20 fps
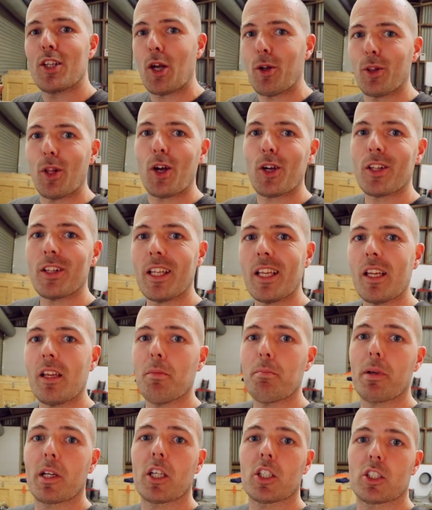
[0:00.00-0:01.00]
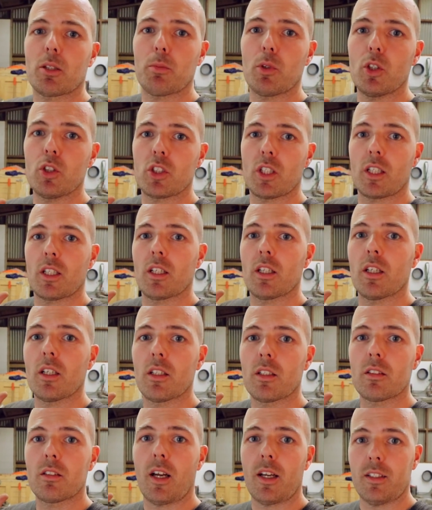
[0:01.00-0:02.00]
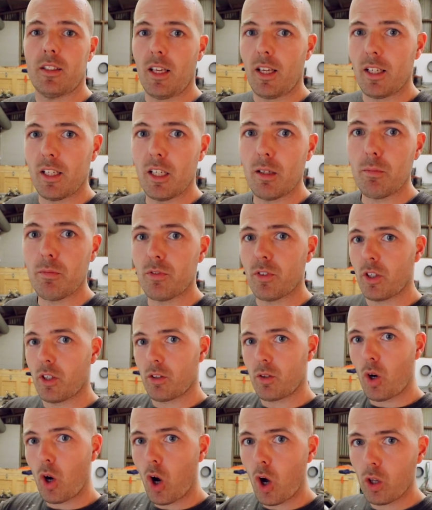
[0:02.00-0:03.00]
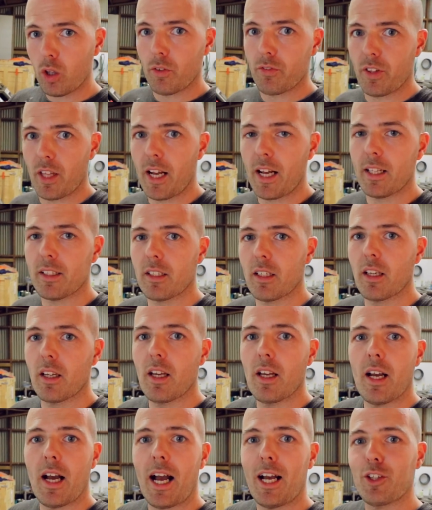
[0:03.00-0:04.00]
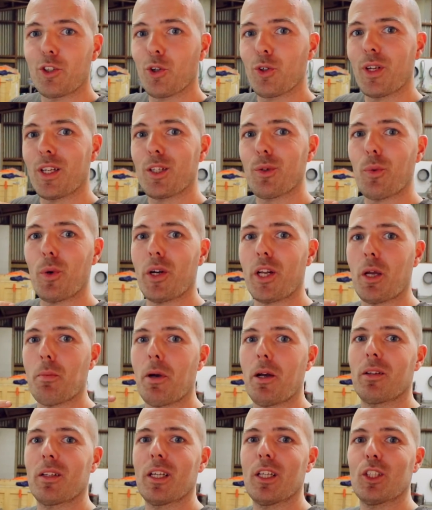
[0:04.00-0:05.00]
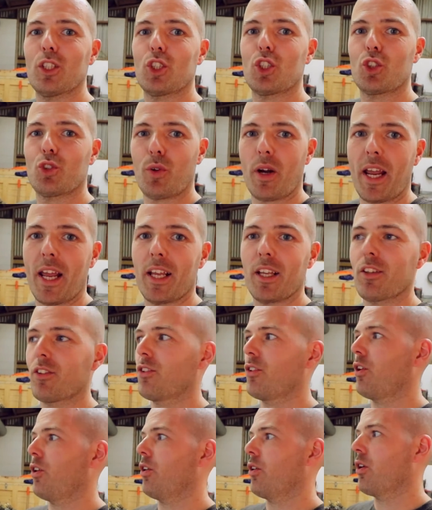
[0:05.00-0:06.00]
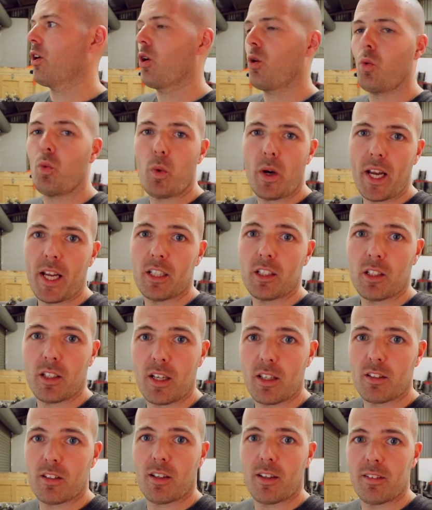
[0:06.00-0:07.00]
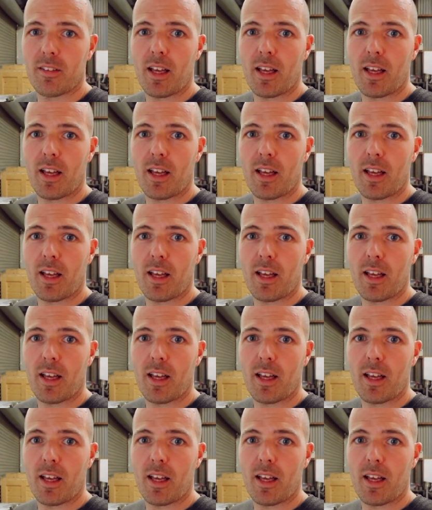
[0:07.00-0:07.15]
Now luckily, because I'm using titanium for all of that, I don't need to worry about strength or weight or anything like